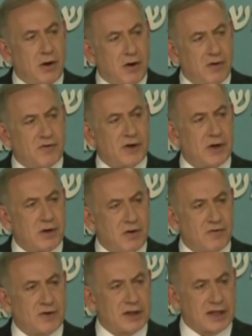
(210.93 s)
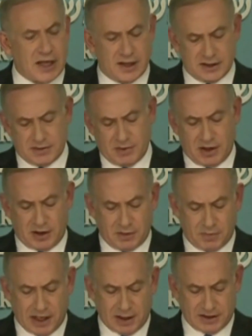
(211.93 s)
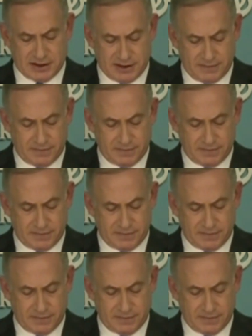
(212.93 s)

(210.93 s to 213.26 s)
over and over again as American policy.